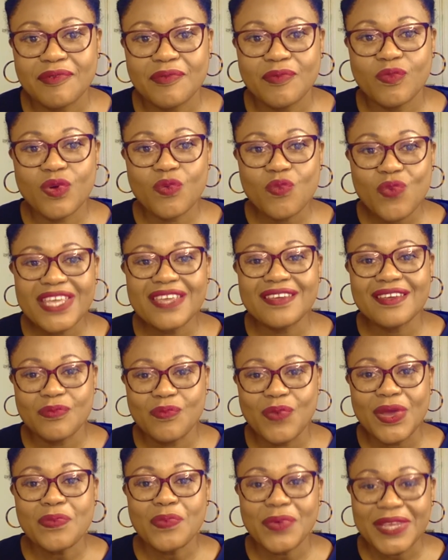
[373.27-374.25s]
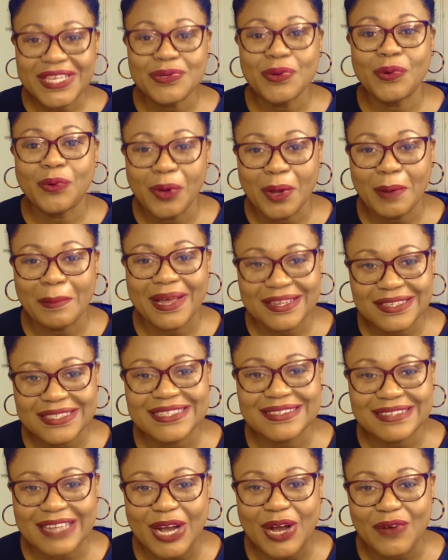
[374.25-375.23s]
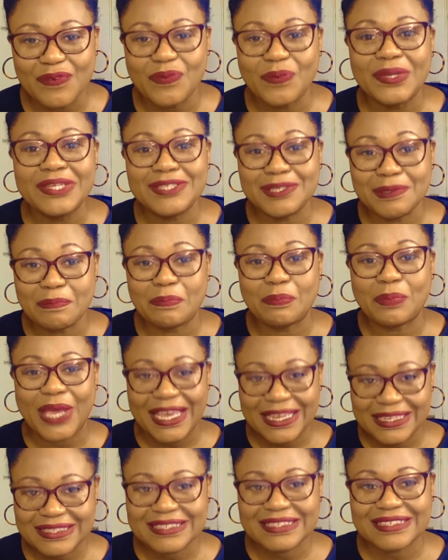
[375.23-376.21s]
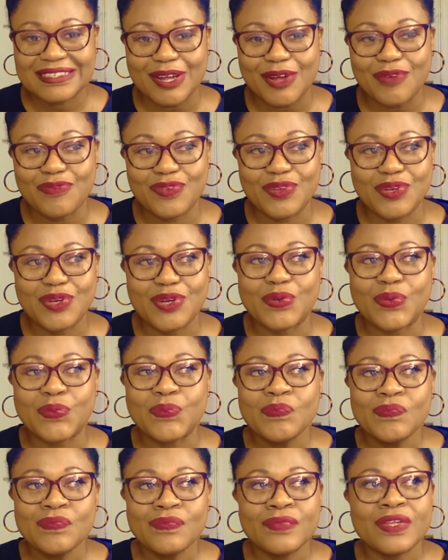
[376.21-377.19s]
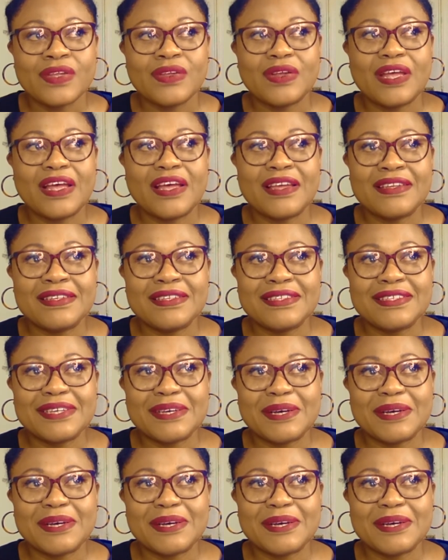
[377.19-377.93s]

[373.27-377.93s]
When we talk about stuff, we debate stuff, you know, and